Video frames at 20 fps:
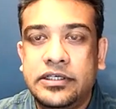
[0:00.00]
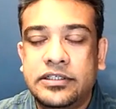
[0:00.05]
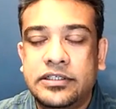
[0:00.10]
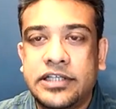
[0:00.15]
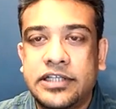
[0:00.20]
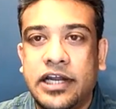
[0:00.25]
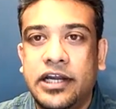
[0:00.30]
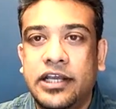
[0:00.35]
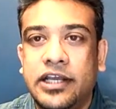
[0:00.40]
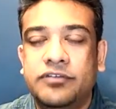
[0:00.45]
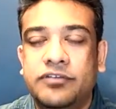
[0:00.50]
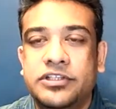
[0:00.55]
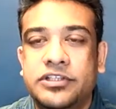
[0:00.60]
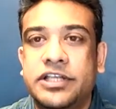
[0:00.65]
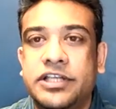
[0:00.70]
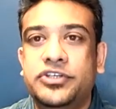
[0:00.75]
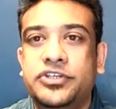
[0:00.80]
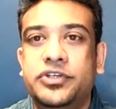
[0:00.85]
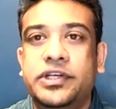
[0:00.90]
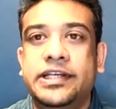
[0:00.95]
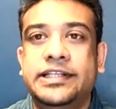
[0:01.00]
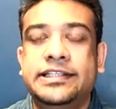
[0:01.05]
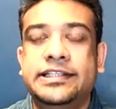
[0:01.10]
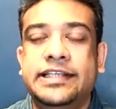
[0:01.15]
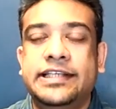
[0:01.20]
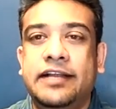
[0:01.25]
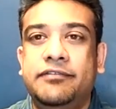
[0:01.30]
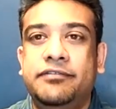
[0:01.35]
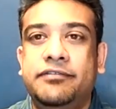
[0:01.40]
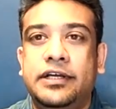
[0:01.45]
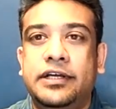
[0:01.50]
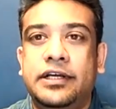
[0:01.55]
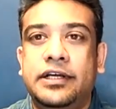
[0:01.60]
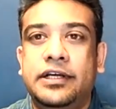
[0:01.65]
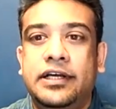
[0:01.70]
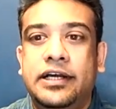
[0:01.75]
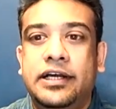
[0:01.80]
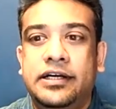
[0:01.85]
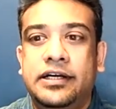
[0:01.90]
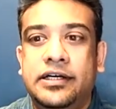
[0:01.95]
starting of the century itself.
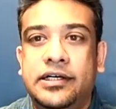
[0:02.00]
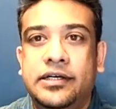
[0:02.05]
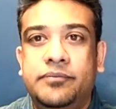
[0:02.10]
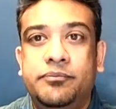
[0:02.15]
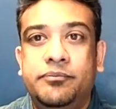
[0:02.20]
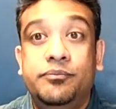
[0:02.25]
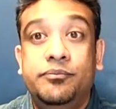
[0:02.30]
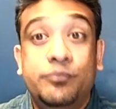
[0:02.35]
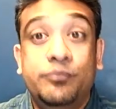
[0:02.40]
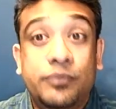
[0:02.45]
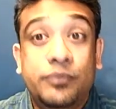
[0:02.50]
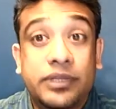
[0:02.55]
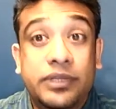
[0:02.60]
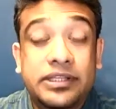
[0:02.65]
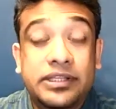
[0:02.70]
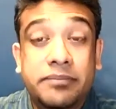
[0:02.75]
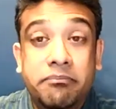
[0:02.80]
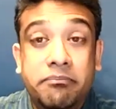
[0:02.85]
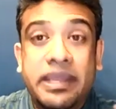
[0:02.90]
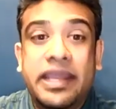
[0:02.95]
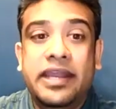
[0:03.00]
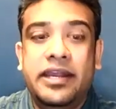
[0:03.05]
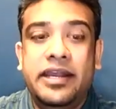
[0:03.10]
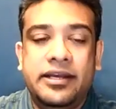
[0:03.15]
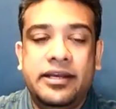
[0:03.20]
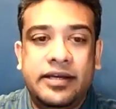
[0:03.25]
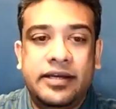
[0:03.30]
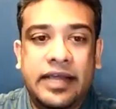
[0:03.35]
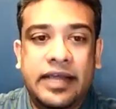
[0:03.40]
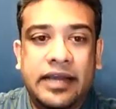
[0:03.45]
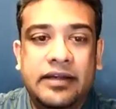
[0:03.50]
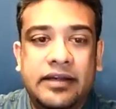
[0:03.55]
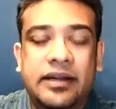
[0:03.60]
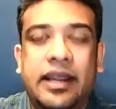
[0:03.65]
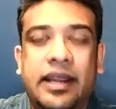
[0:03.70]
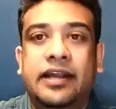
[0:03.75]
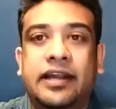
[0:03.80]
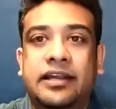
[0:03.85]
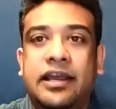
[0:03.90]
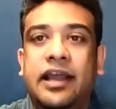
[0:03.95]
The media had
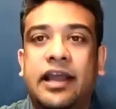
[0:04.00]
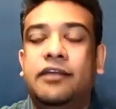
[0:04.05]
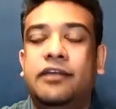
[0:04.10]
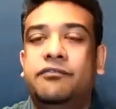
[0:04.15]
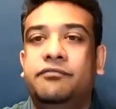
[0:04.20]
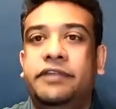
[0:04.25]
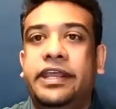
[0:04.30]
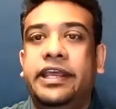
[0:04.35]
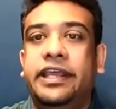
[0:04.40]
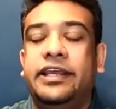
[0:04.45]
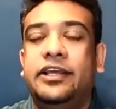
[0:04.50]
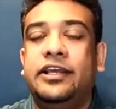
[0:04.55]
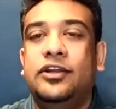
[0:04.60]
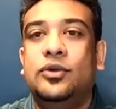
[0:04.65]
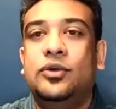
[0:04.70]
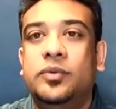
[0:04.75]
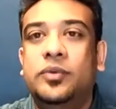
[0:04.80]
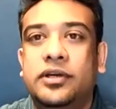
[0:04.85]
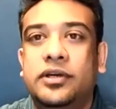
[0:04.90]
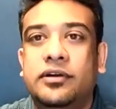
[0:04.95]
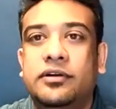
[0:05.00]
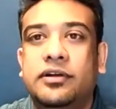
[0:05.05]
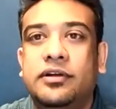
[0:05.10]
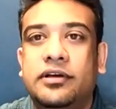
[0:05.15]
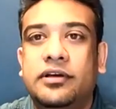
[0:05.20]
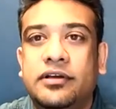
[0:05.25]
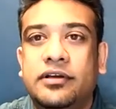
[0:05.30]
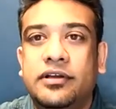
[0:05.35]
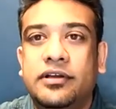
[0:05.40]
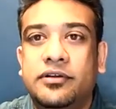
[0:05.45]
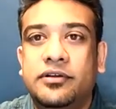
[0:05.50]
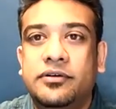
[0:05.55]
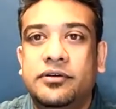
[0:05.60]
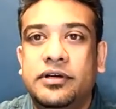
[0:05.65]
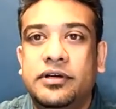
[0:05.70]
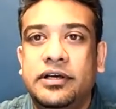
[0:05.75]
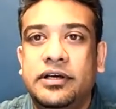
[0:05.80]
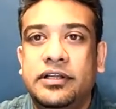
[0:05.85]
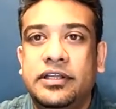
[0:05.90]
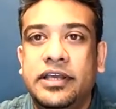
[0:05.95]
kind of taken over,
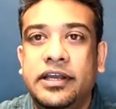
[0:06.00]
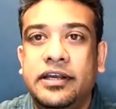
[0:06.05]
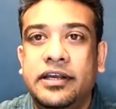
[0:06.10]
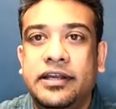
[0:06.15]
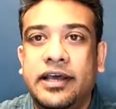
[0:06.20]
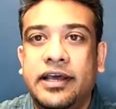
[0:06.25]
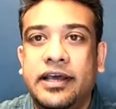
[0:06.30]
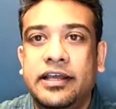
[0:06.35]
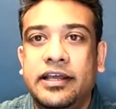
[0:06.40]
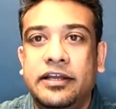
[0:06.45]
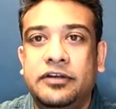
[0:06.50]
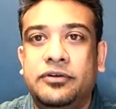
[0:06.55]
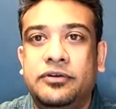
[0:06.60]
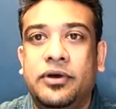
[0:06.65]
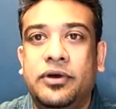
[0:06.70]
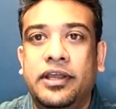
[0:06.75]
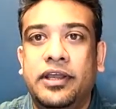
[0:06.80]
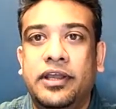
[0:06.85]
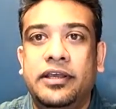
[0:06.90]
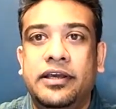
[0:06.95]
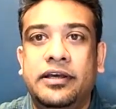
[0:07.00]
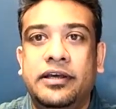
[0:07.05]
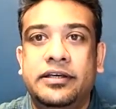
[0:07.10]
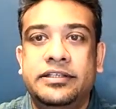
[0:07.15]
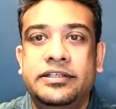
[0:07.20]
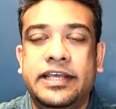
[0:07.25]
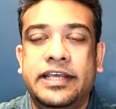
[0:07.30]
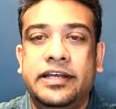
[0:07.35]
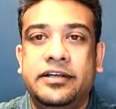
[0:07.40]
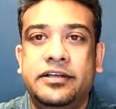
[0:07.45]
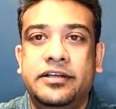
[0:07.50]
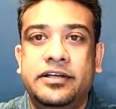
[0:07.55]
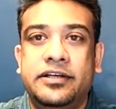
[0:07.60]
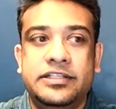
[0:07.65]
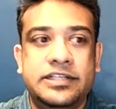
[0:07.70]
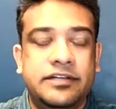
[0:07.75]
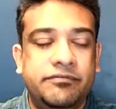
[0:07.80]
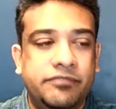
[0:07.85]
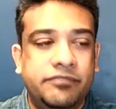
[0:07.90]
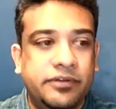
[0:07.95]
the entire toy sector
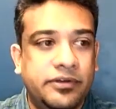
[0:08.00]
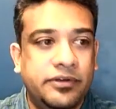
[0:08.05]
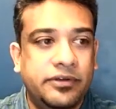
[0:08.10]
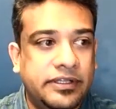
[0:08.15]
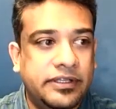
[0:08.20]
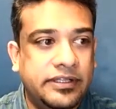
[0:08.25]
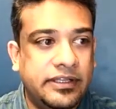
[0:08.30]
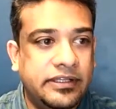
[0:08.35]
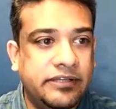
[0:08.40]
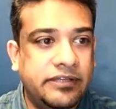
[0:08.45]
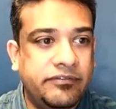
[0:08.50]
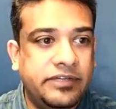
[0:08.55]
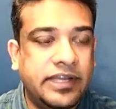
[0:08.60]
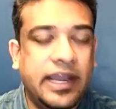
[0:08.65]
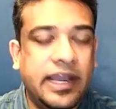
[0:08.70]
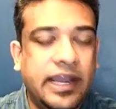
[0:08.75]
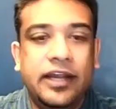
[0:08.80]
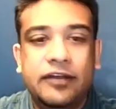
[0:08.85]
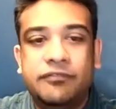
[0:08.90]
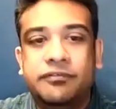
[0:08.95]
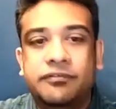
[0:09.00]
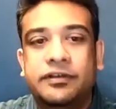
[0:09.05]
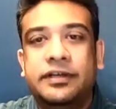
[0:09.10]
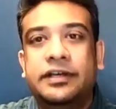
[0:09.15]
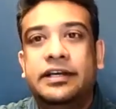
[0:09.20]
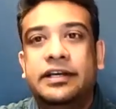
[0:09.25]
itself. It kind of